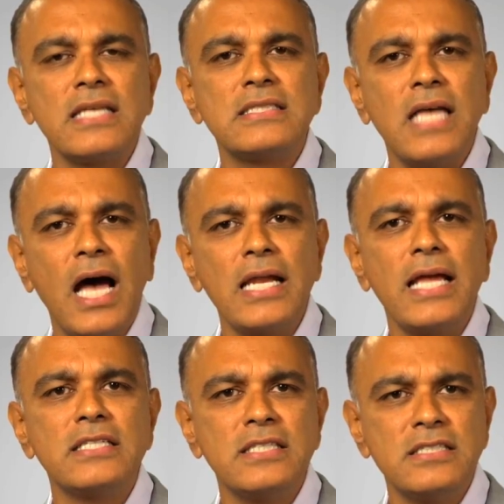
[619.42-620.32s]
has not
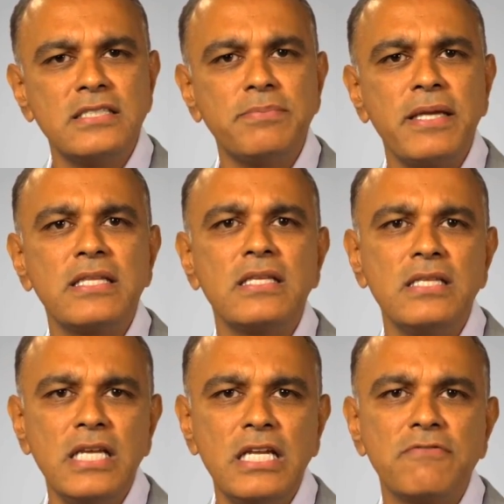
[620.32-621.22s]
anticipated the
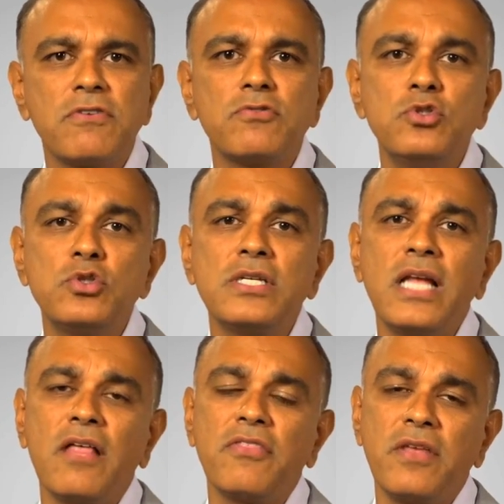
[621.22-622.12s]
need for root
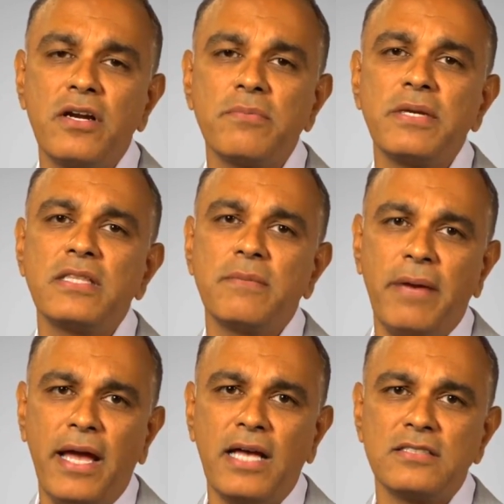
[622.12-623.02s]
canal therapy in the
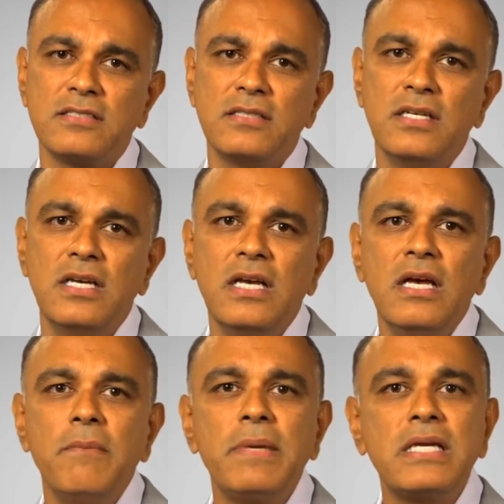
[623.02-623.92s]
past
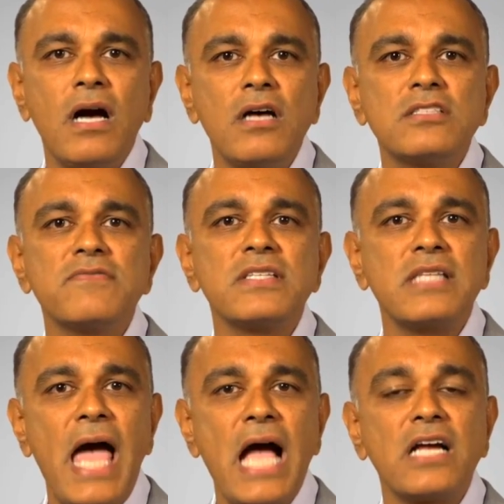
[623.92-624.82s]
because of a
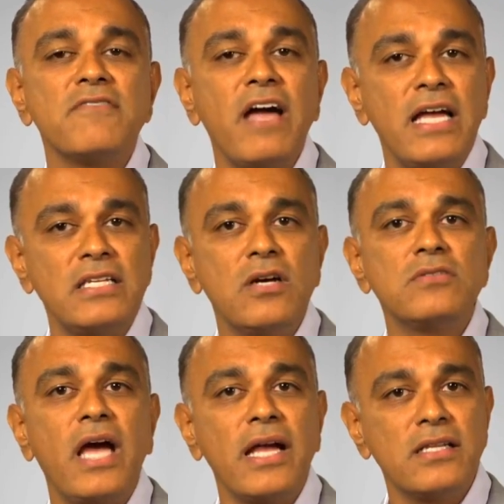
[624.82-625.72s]
lack of endo
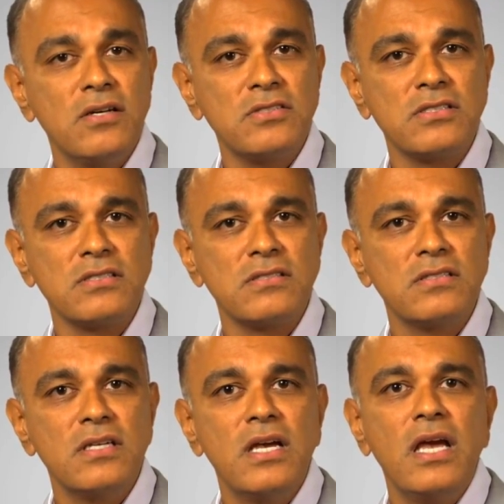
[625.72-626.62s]
diagnosis.
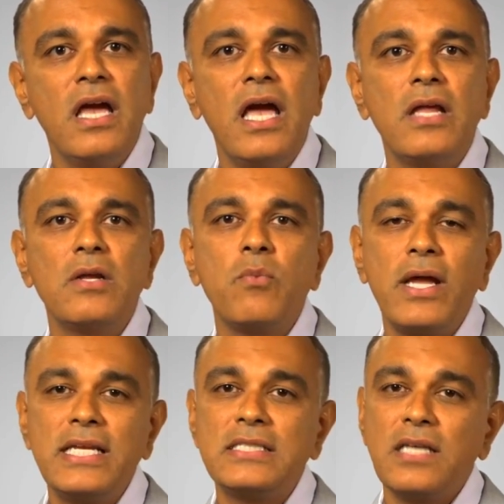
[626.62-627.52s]
And
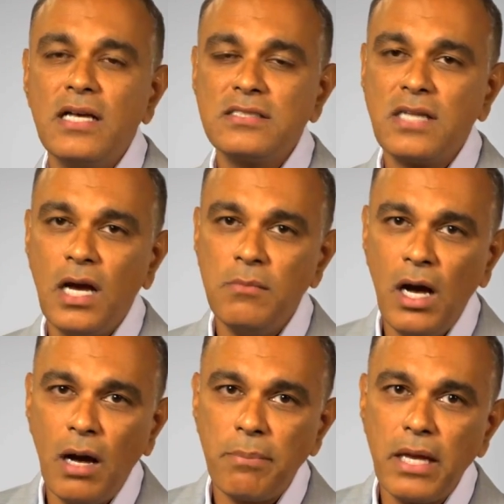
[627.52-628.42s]
when it does come
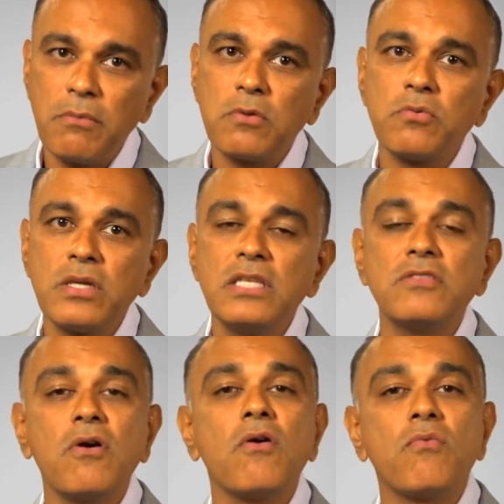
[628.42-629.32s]
up, it will really
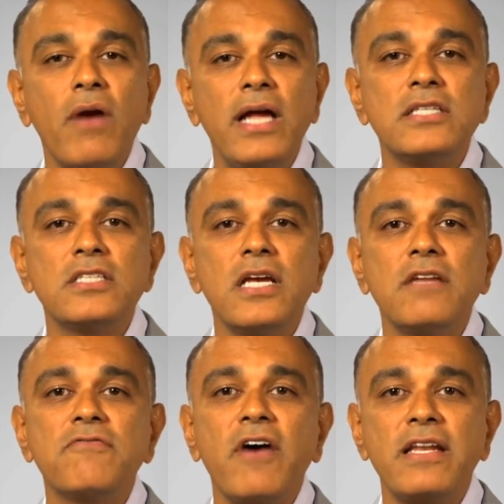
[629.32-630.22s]
throw a wrench
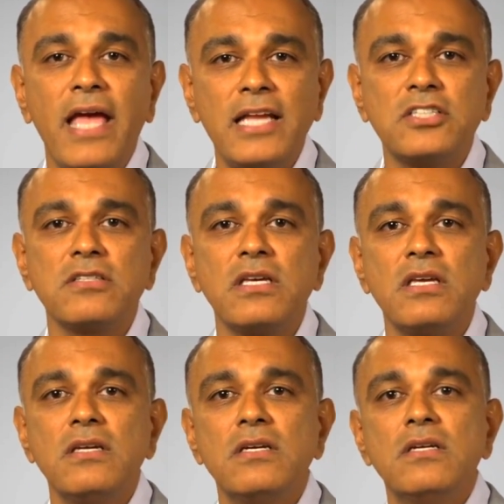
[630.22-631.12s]
in financially